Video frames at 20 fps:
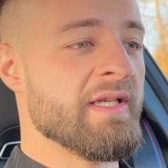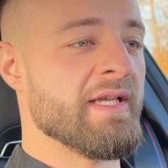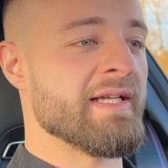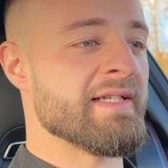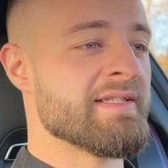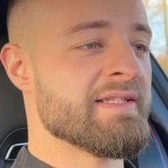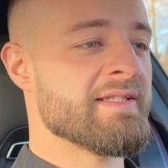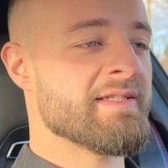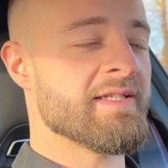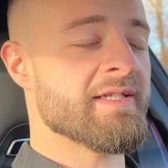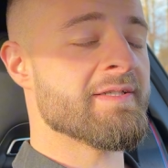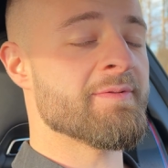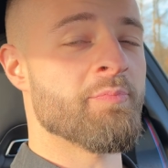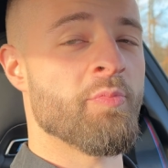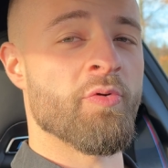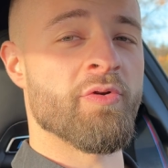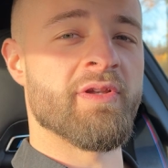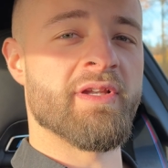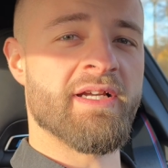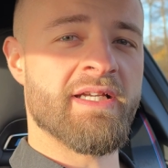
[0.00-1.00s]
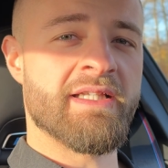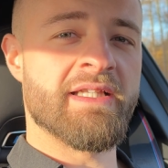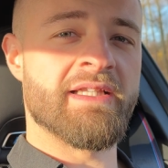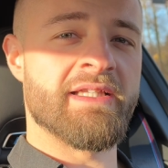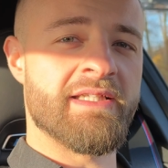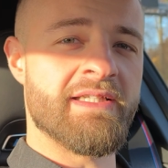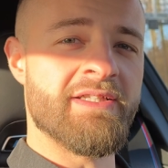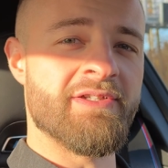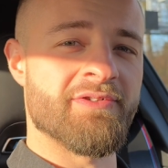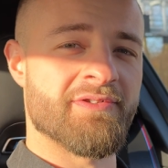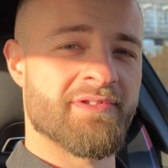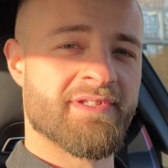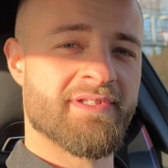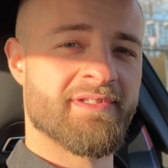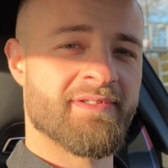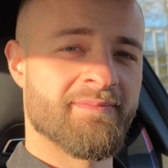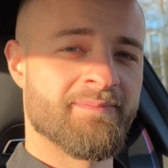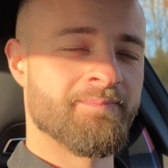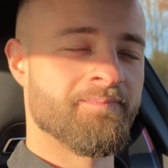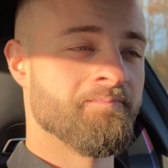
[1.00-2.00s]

at 6.9 liters.